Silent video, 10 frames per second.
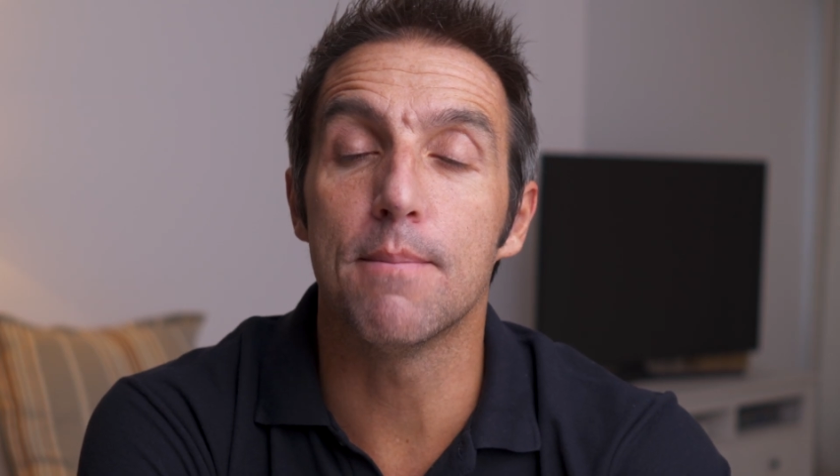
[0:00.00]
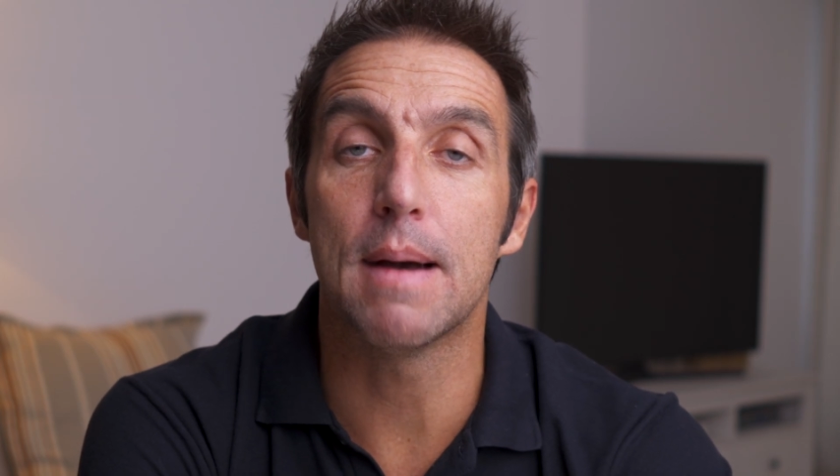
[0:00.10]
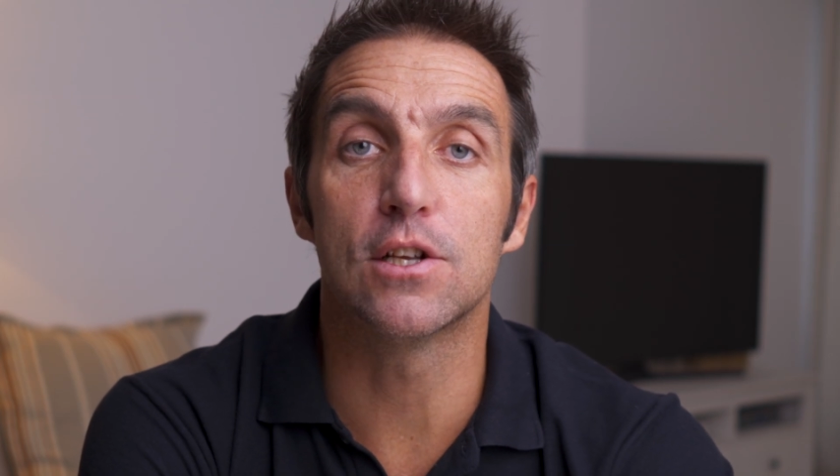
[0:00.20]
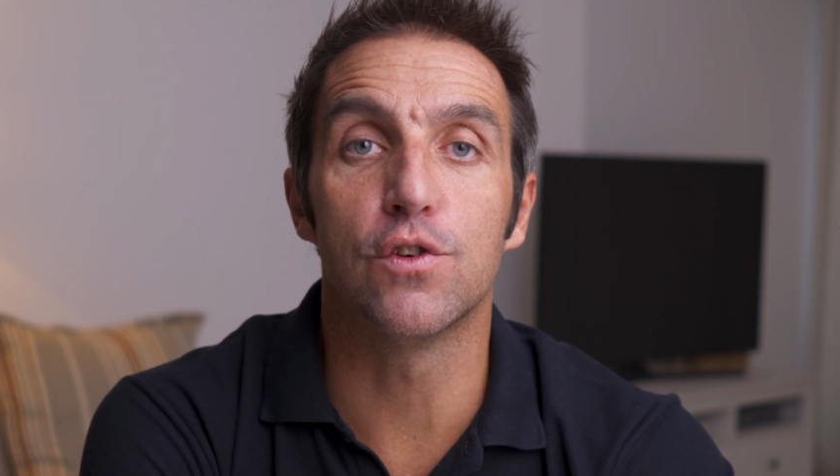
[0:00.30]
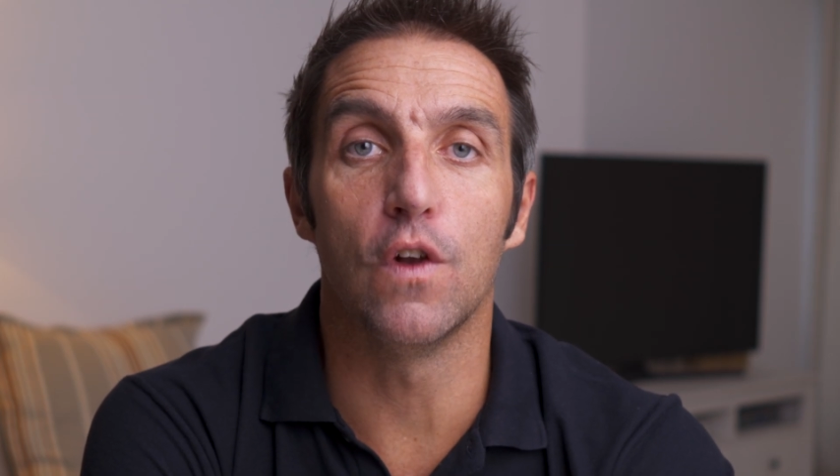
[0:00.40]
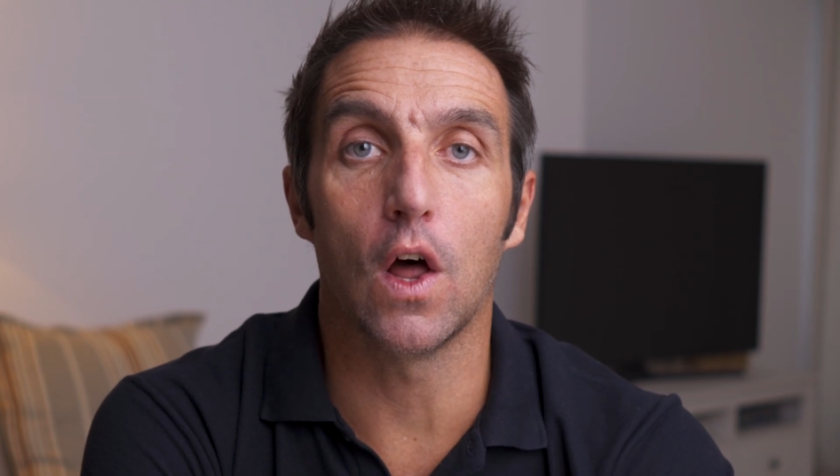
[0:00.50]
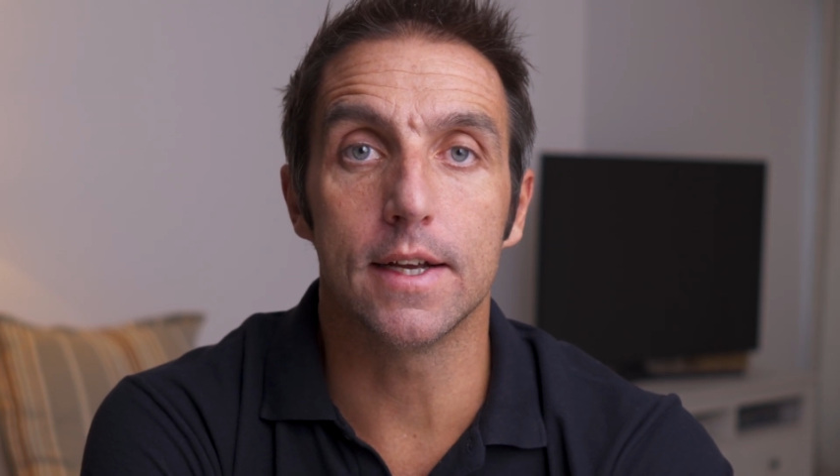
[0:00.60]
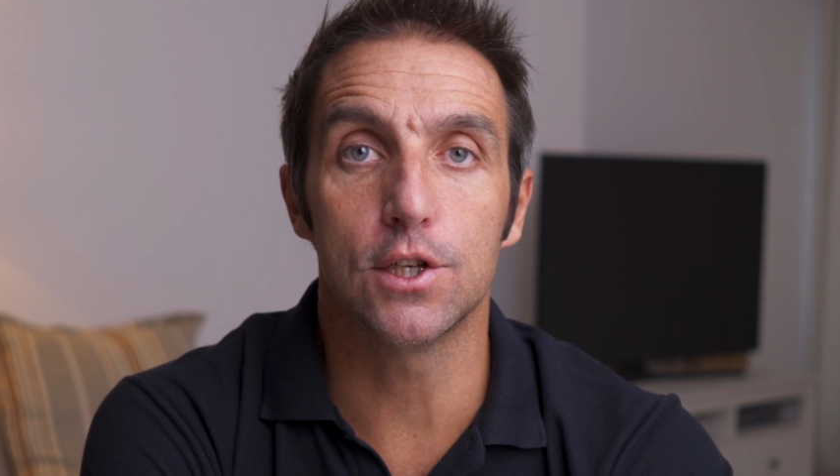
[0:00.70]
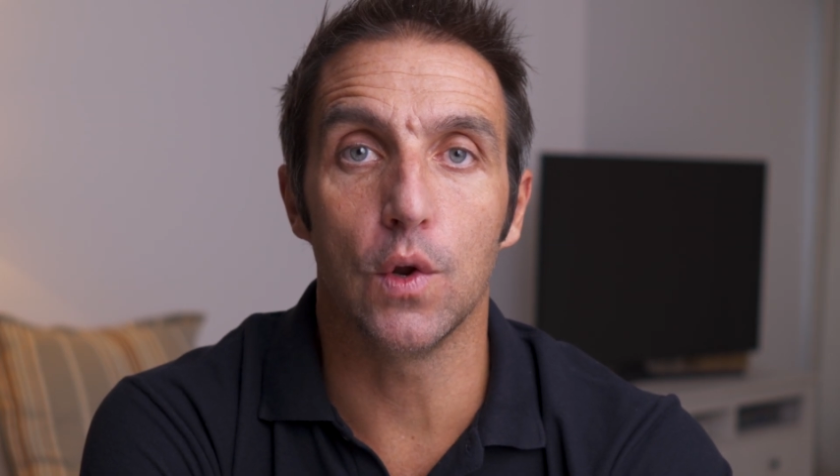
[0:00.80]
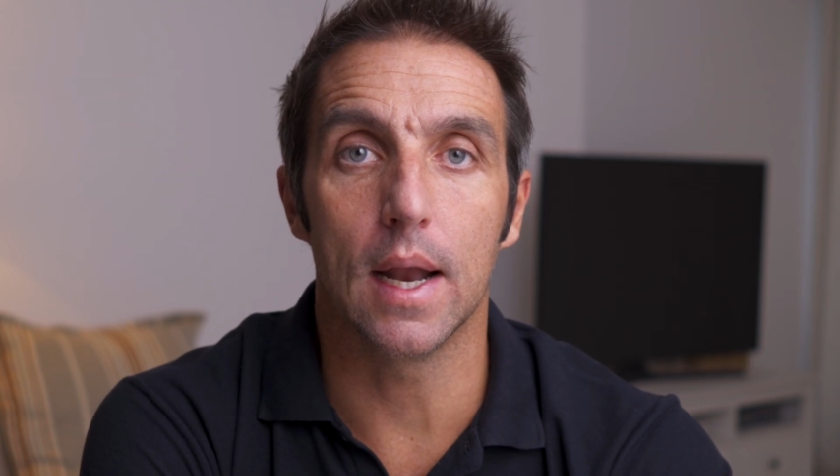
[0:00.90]
amount of
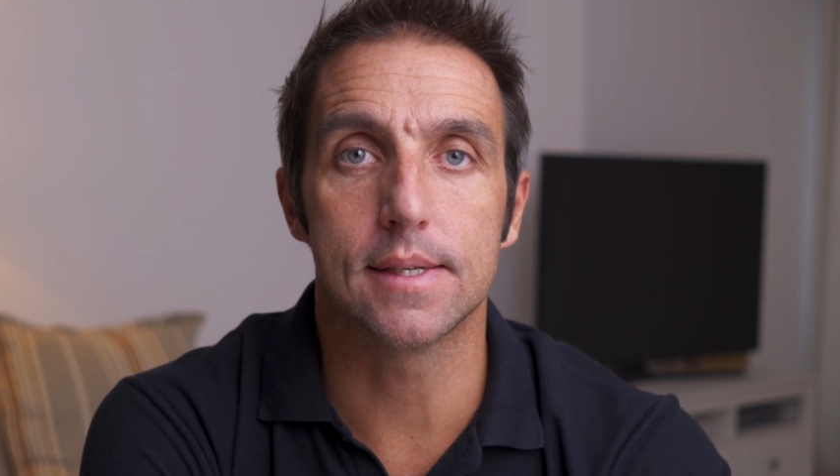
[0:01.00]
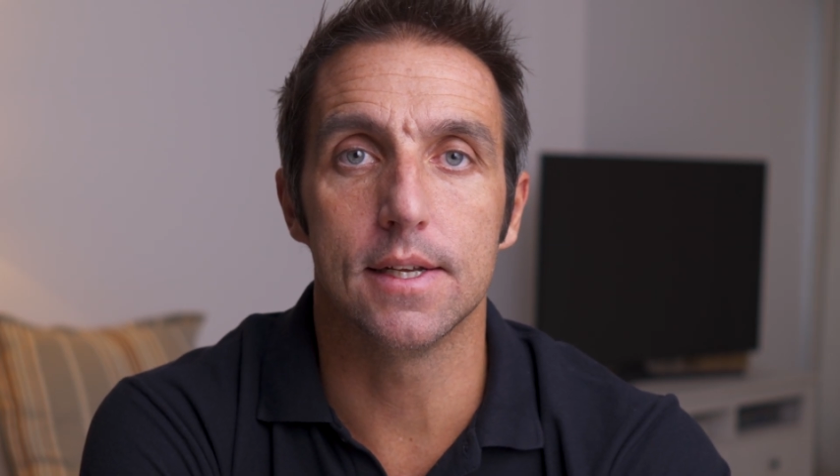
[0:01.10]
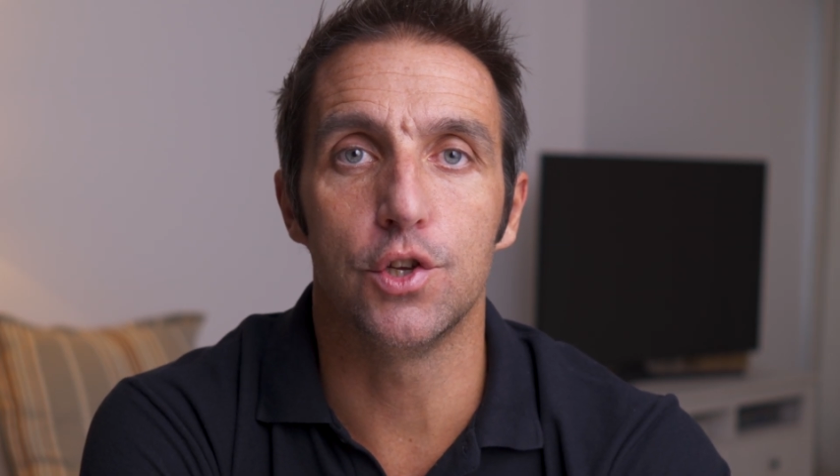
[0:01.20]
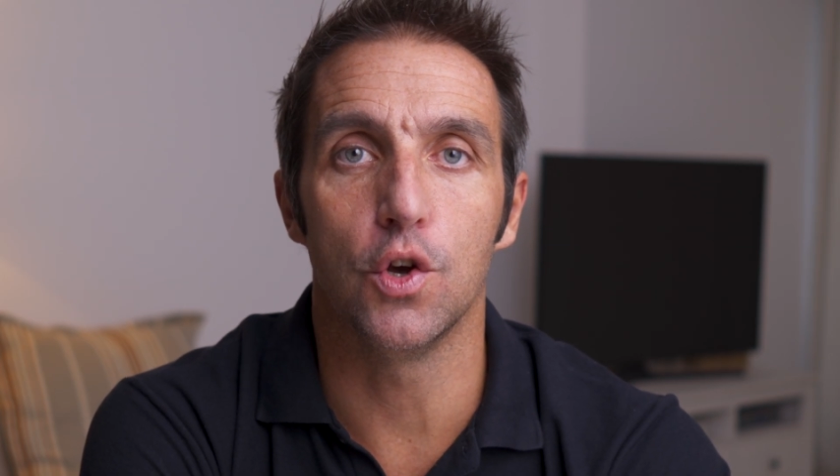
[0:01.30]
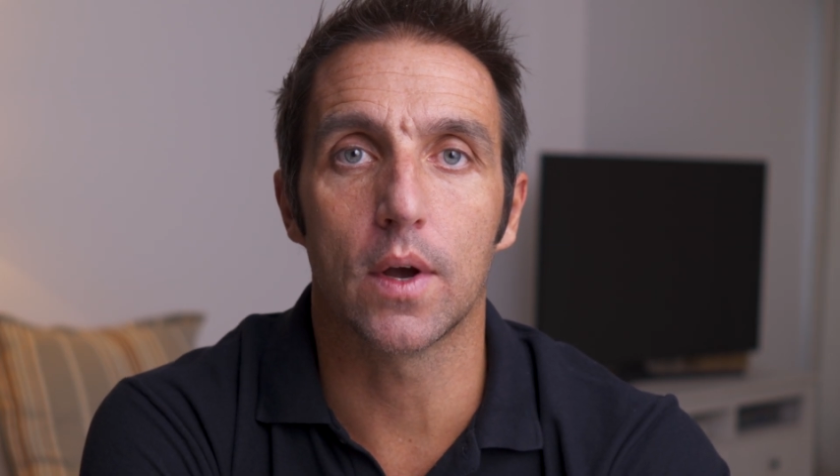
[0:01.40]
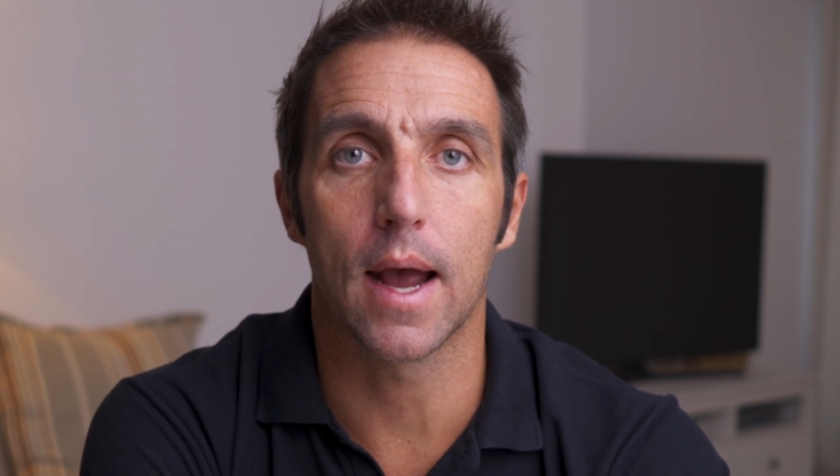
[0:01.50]
light you let into your